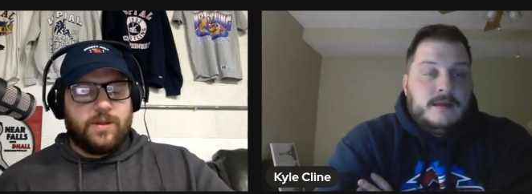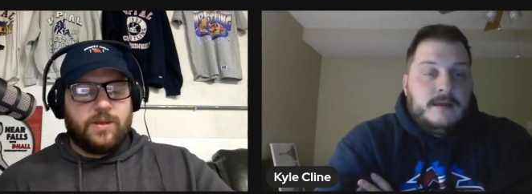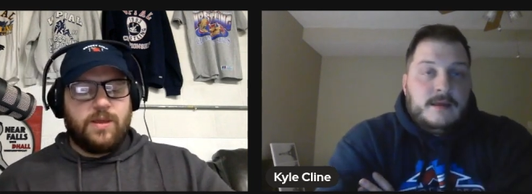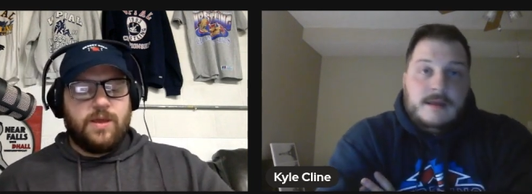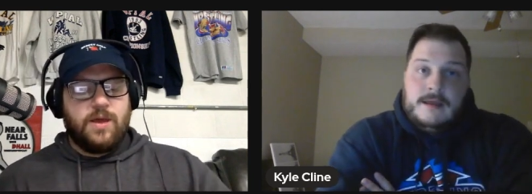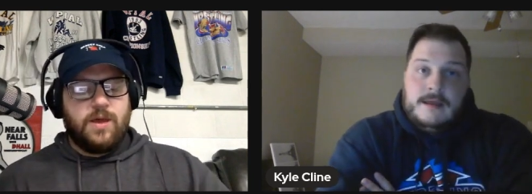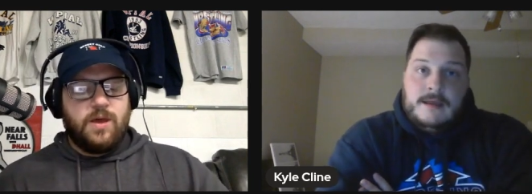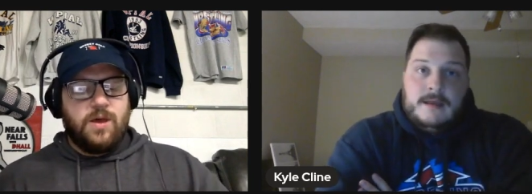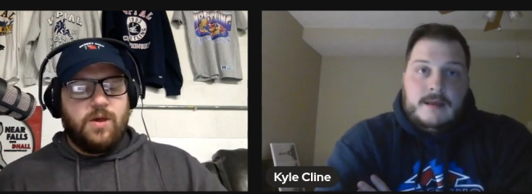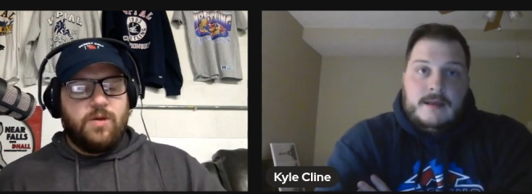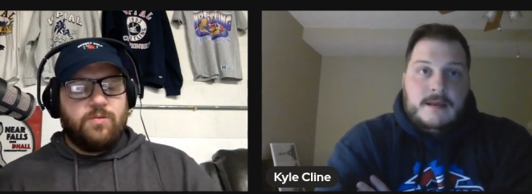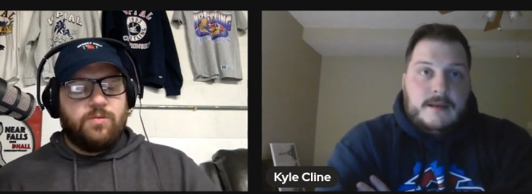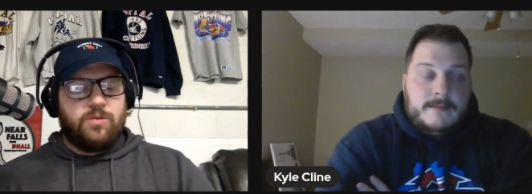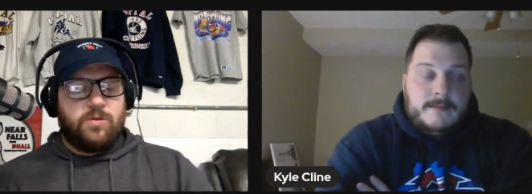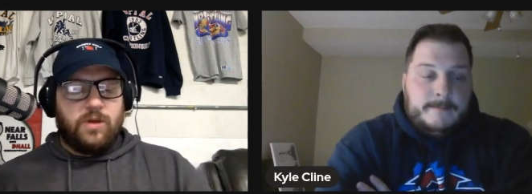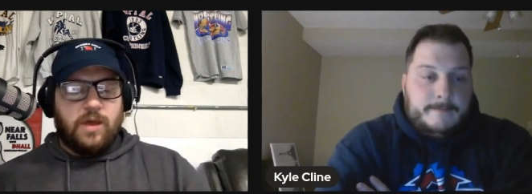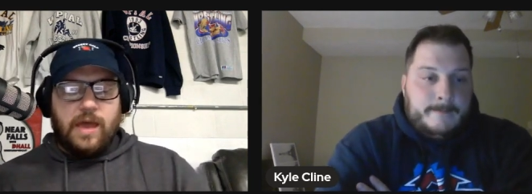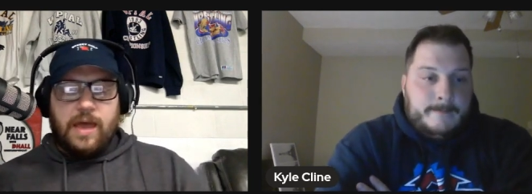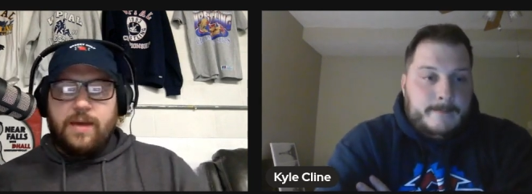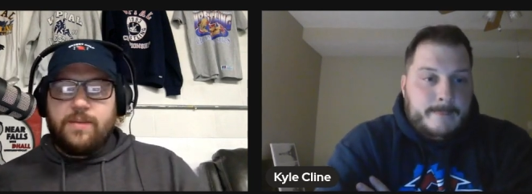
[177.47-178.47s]
Speaker 1: but
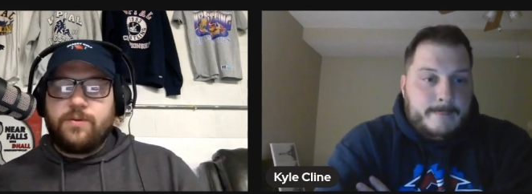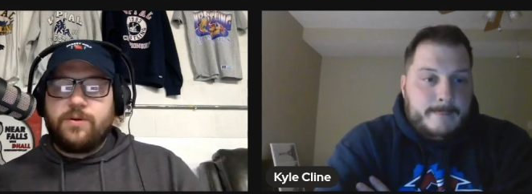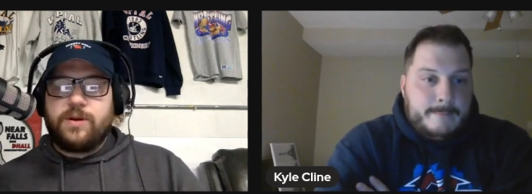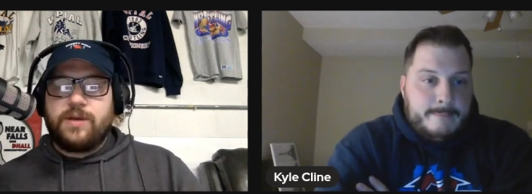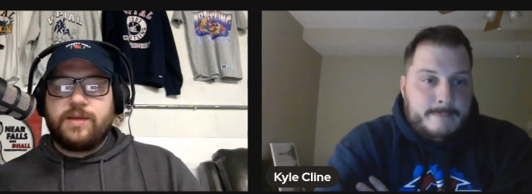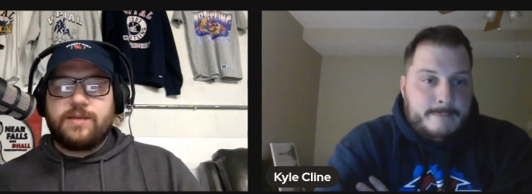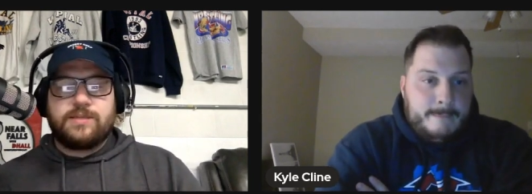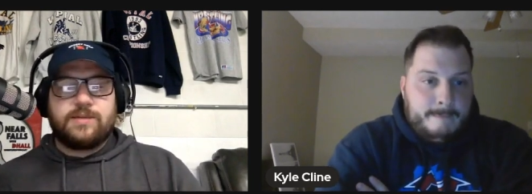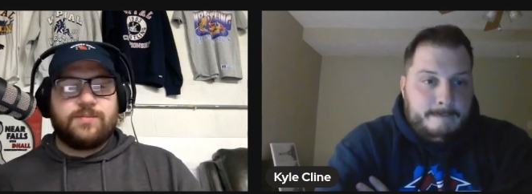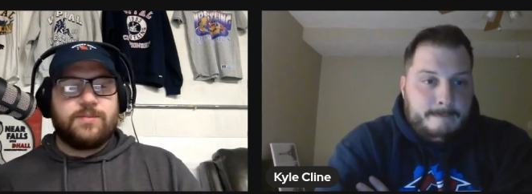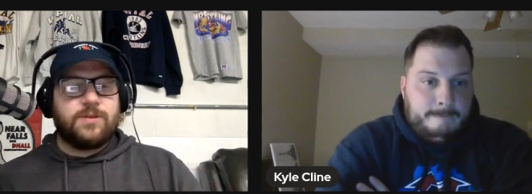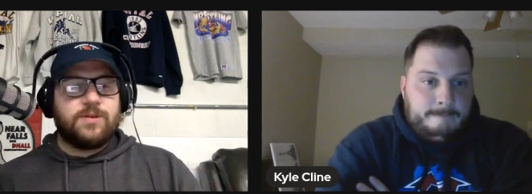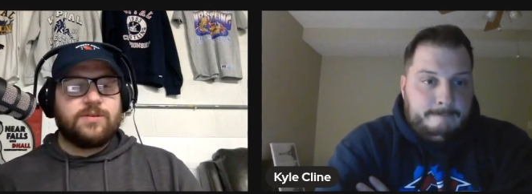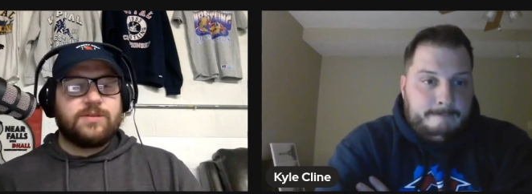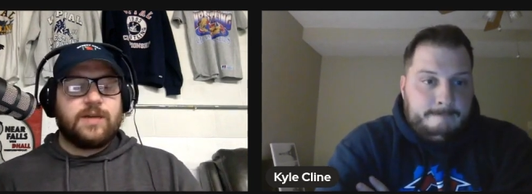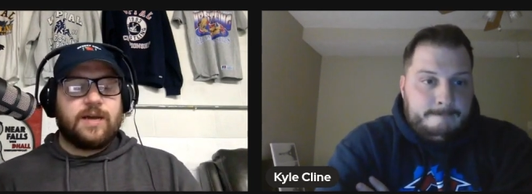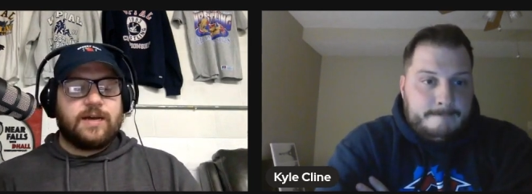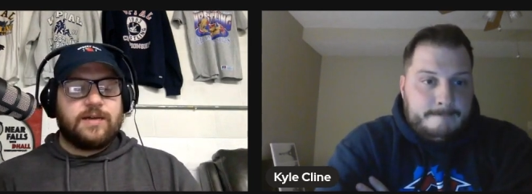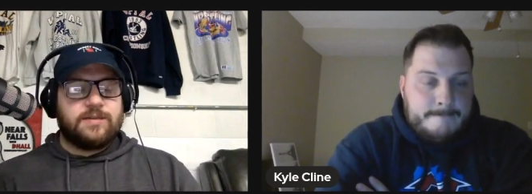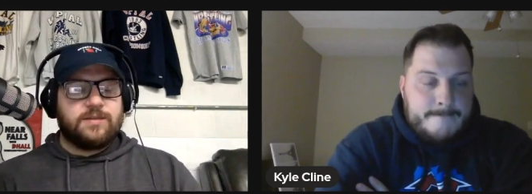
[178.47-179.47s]
were you able to get some of
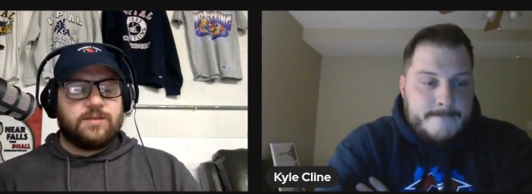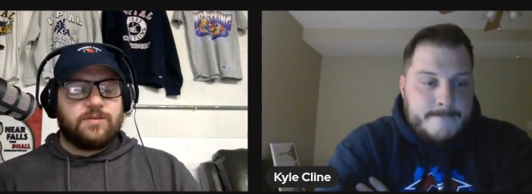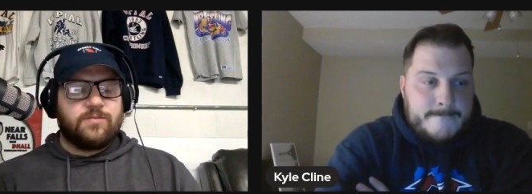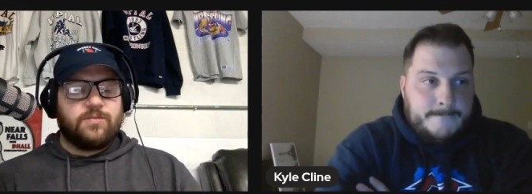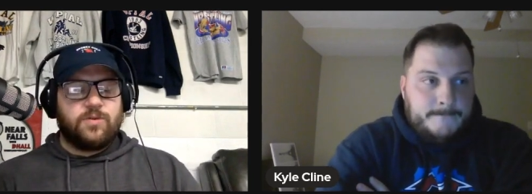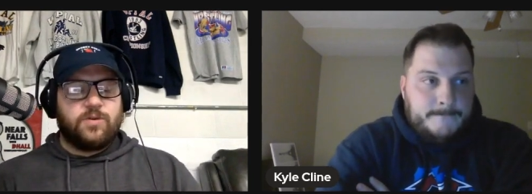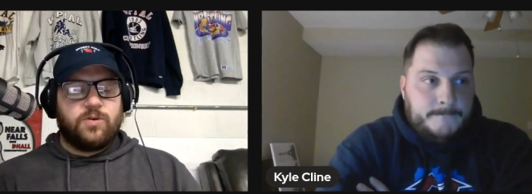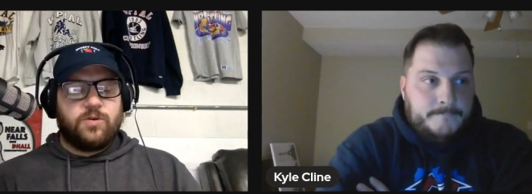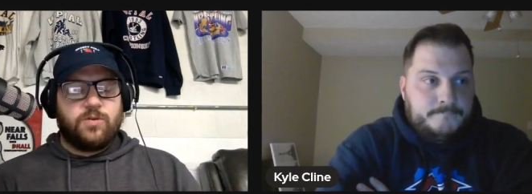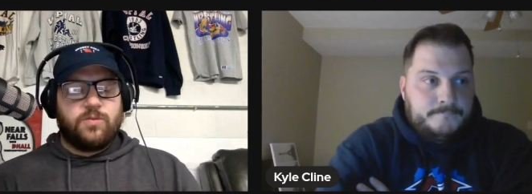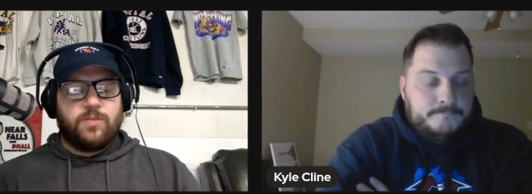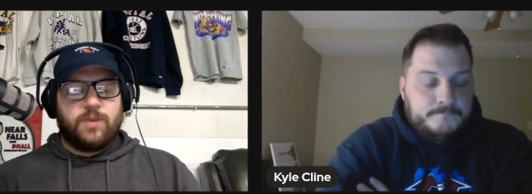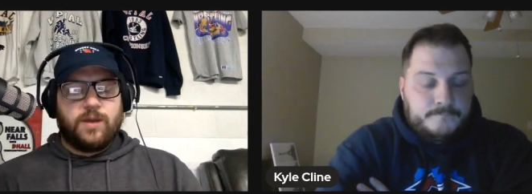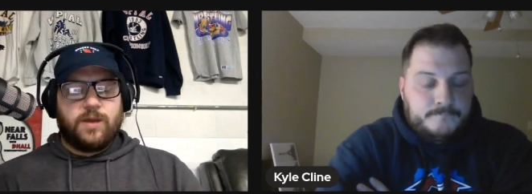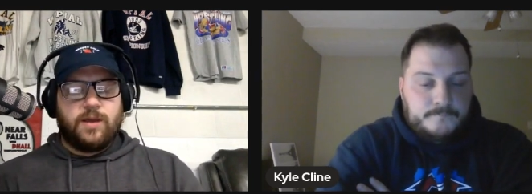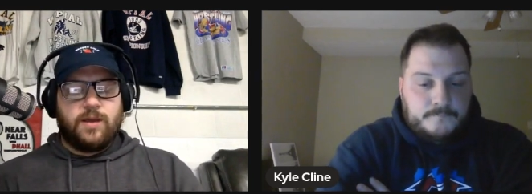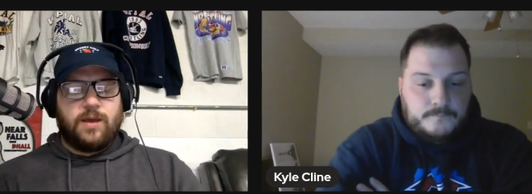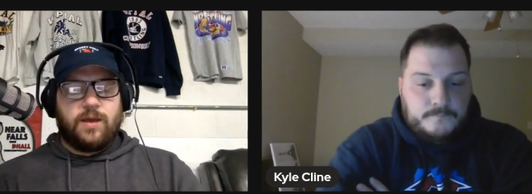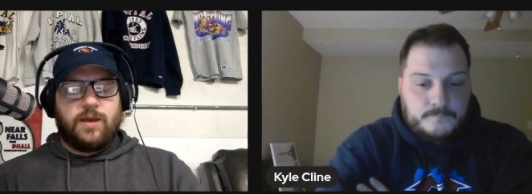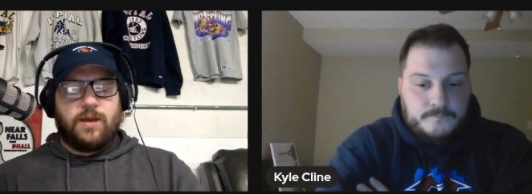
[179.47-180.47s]
those guys in the room
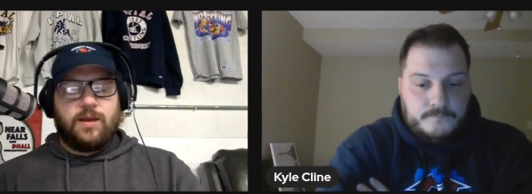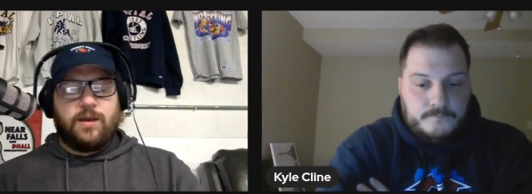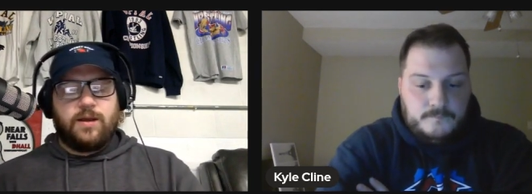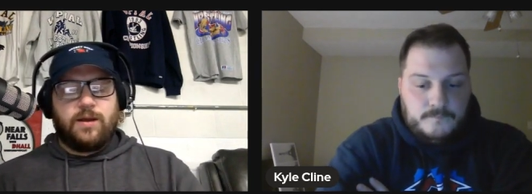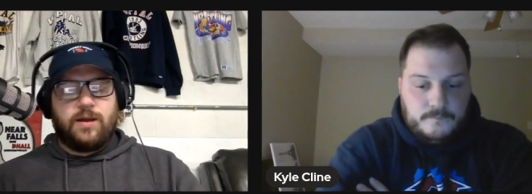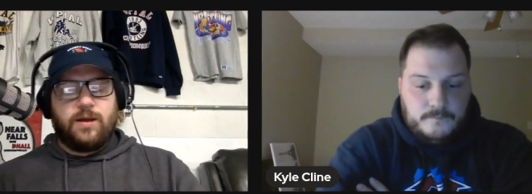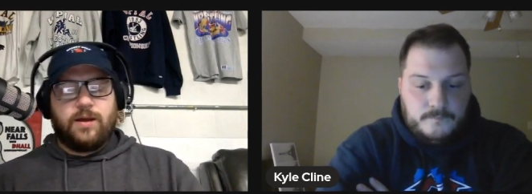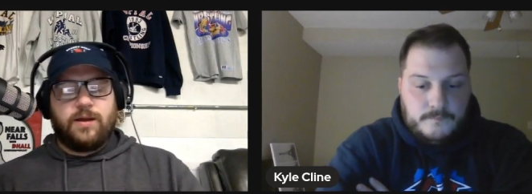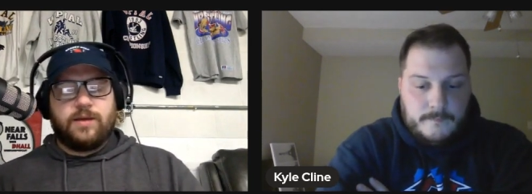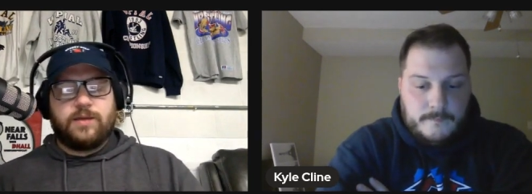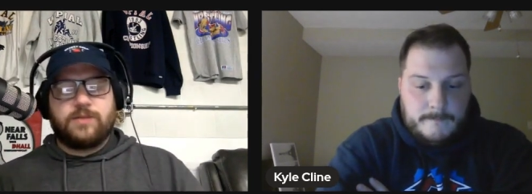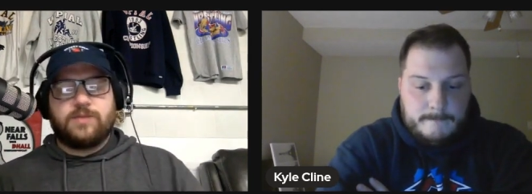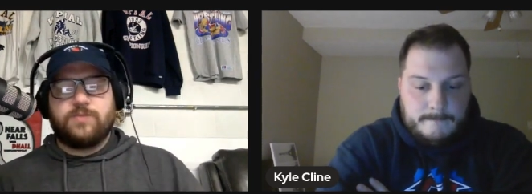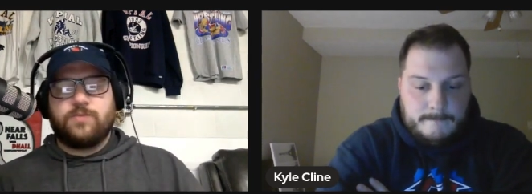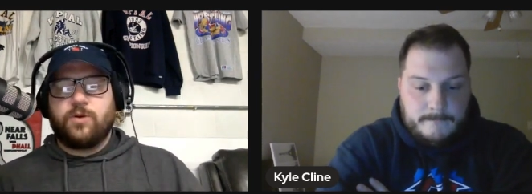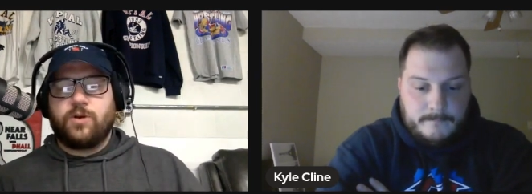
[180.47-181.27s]
and, and uh, get some